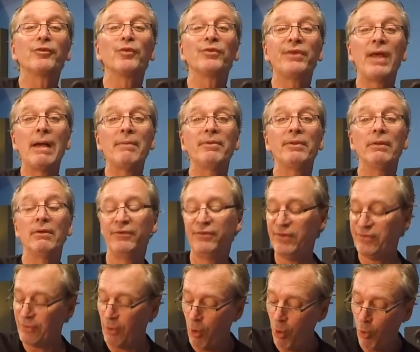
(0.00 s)
What's happening there is
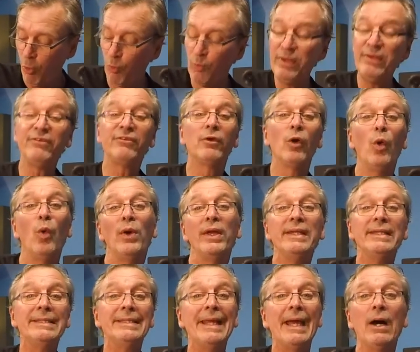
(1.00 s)
he's always going
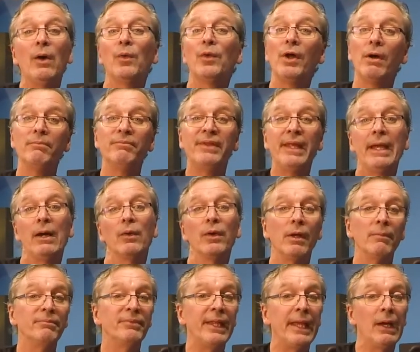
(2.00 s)
down, up, down,
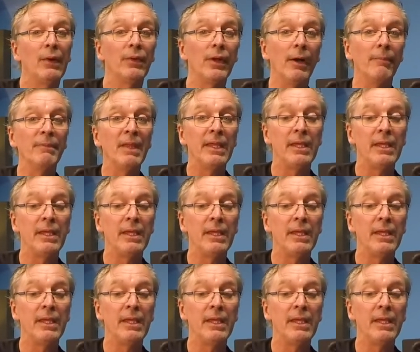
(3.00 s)
up, down, up.